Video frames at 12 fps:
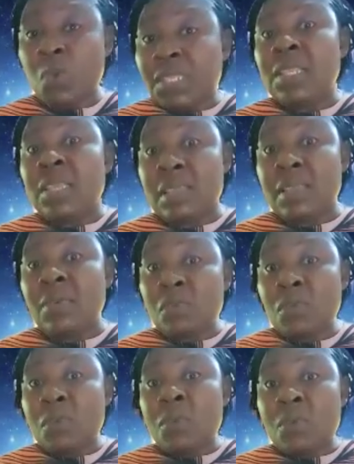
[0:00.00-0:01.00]
which they
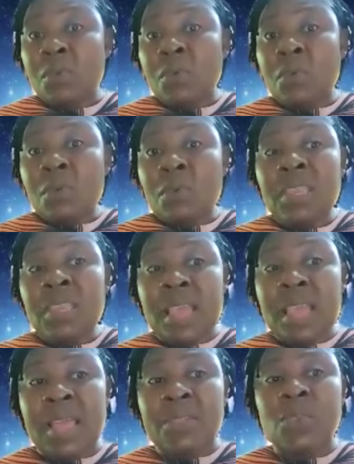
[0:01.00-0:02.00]

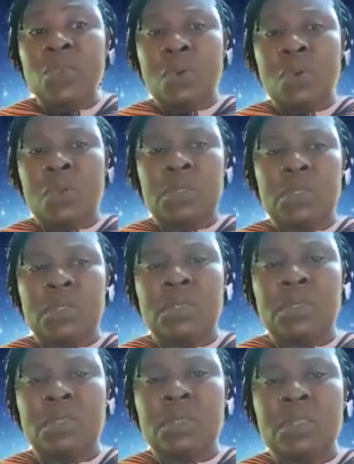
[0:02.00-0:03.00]
are to us.
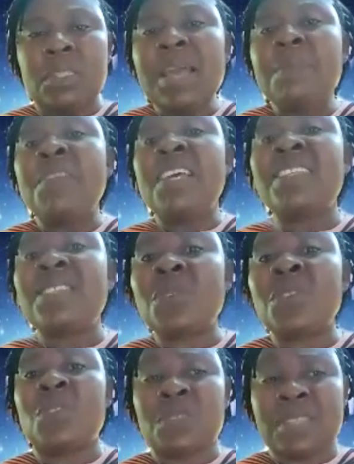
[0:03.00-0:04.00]
They are blessings
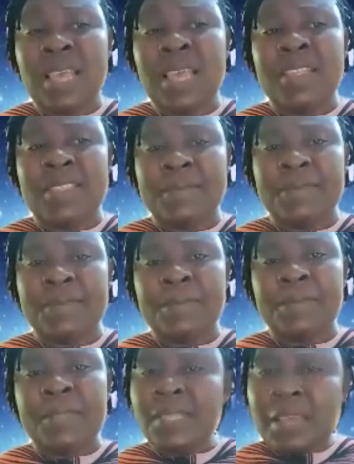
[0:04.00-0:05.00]
to the society.
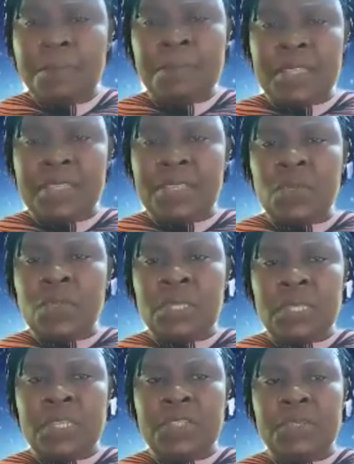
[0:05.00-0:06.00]
They are blessings to
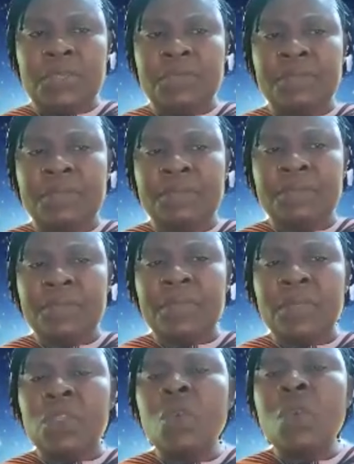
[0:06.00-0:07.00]
the nation.
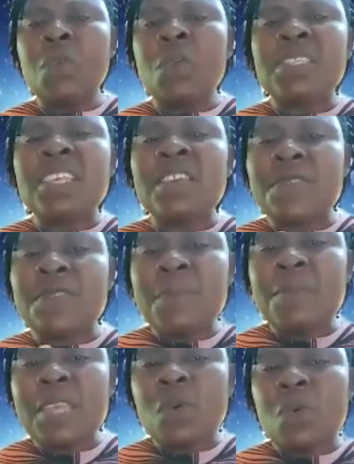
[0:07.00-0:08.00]
So we must give
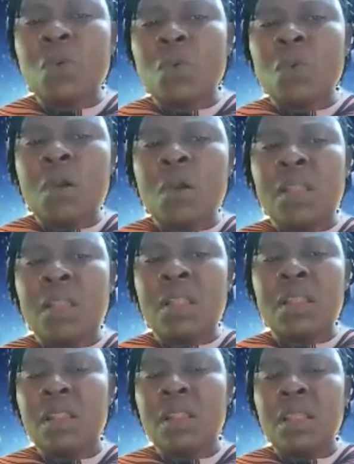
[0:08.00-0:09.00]
them
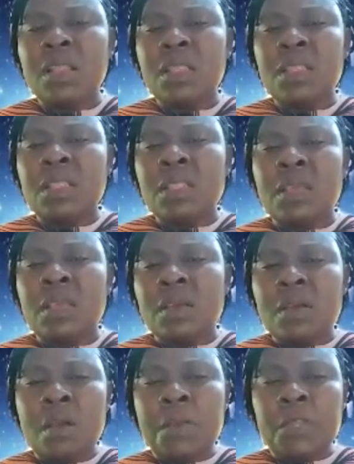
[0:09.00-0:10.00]
equal
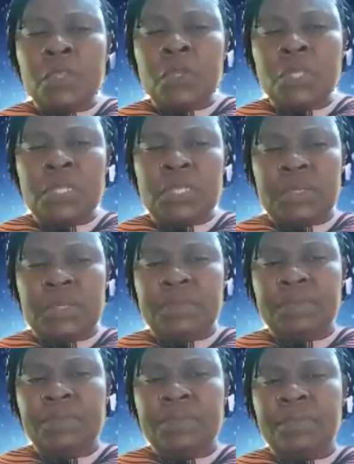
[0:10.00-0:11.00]
opportunity,
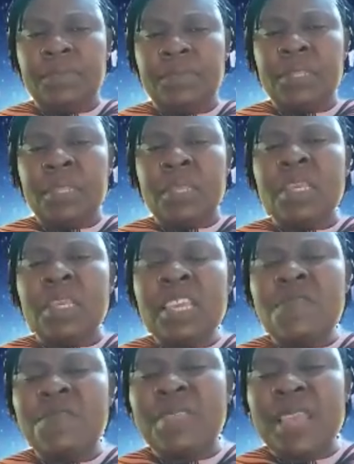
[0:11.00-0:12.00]

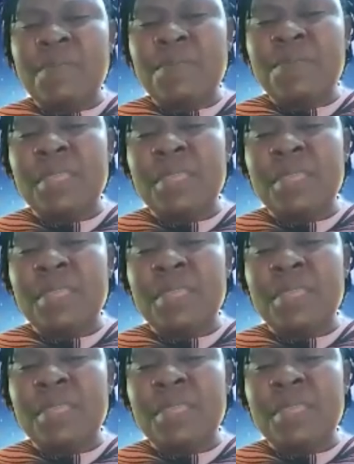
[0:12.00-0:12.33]
give them